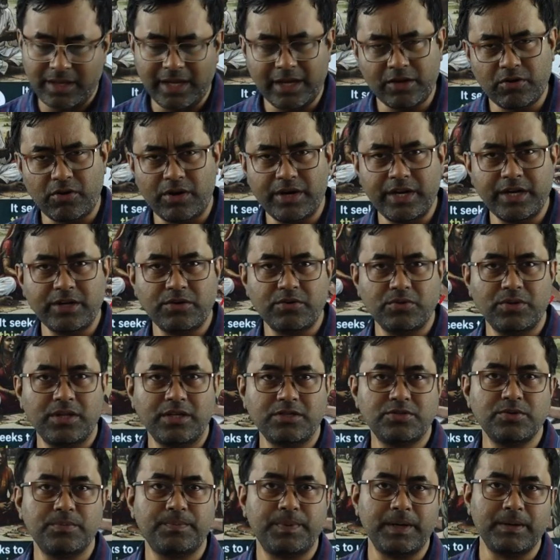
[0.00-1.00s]
according to the
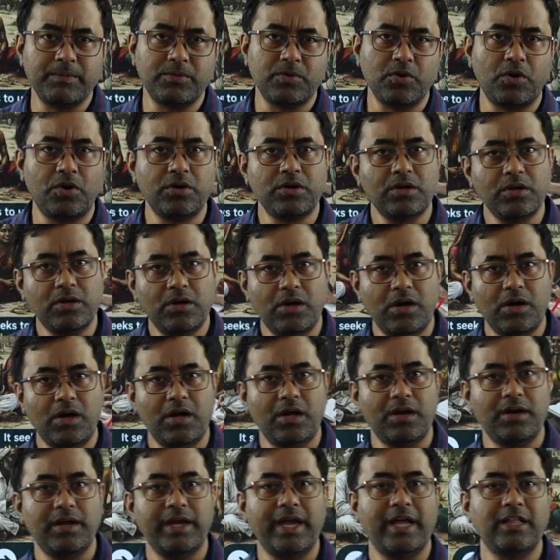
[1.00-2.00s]
Supreme Court
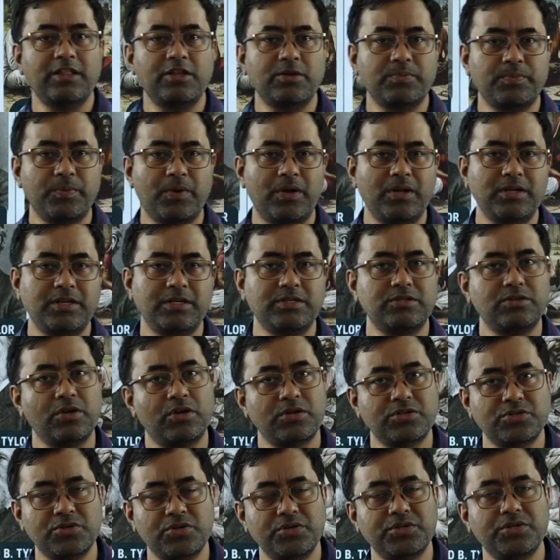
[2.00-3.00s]
or anthropologist or
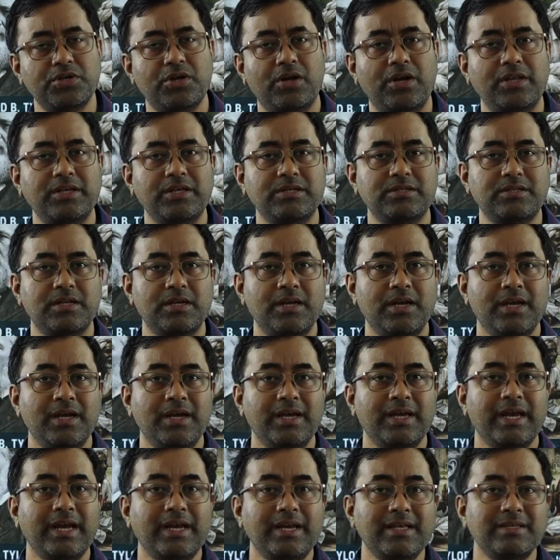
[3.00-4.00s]
sociologist,
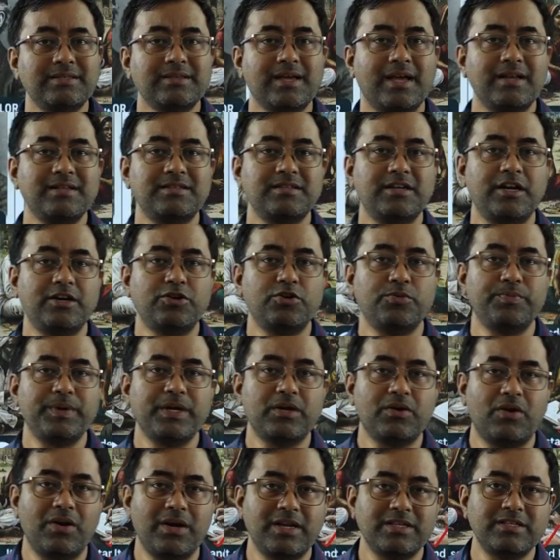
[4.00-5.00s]
it is considered to be
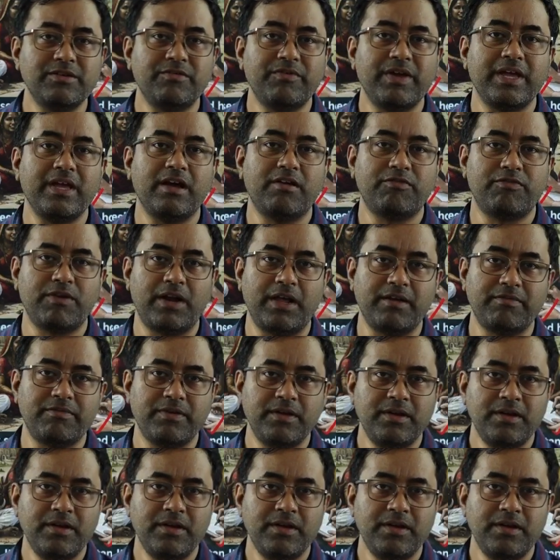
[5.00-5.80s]
called as a way of life.